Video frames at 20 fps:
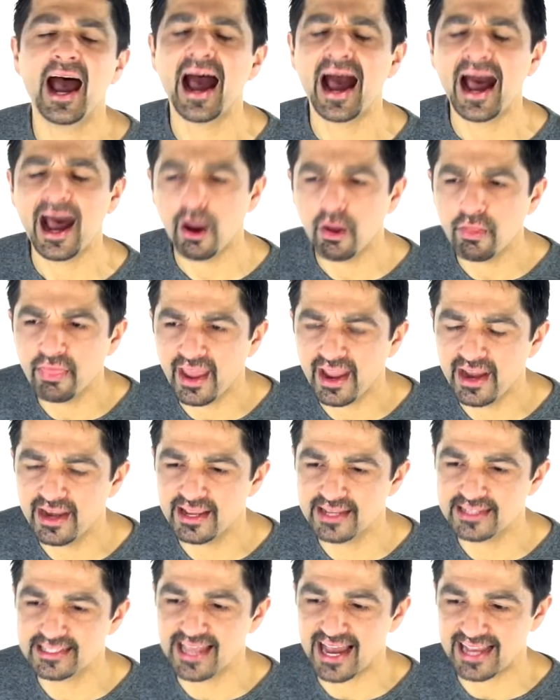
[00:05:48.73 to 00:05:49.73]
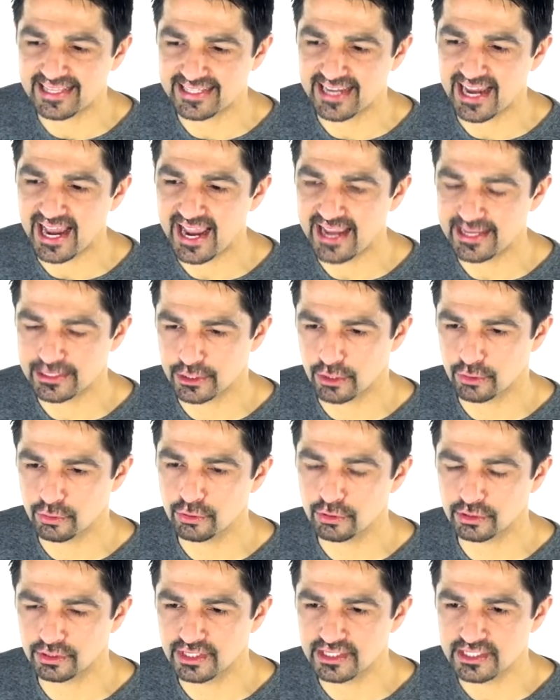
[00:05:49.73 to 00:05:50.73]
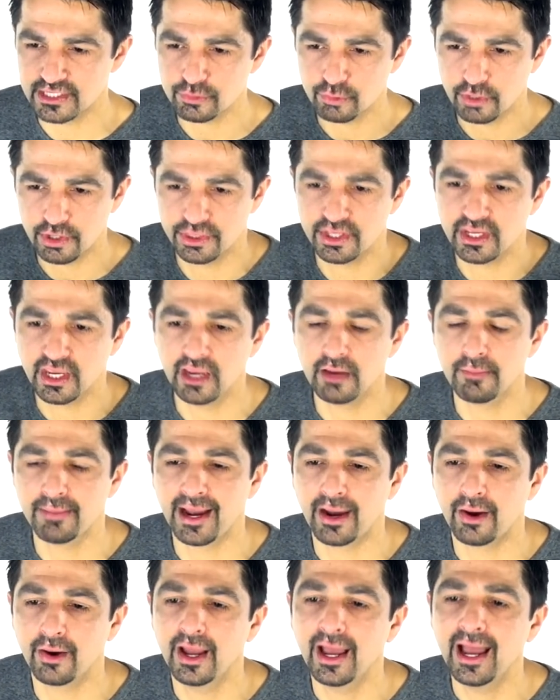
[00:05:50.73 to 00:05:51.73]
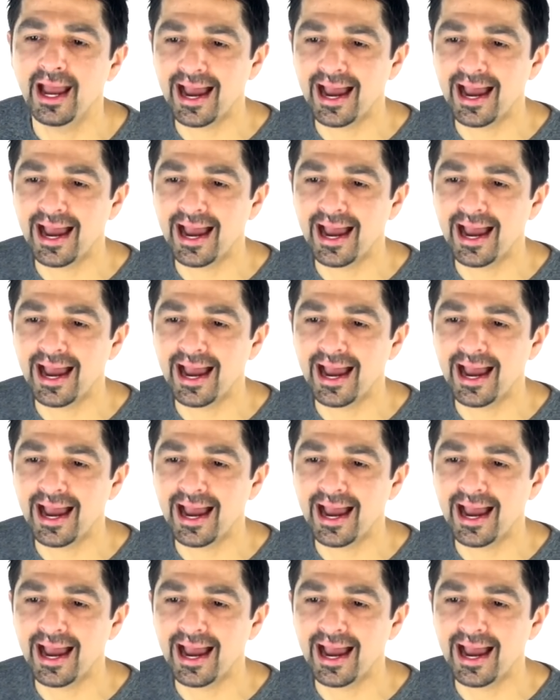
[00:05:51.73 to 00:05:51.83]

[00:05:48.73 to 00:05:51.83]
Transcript: How then is that tyre so good? This is worth thinking about.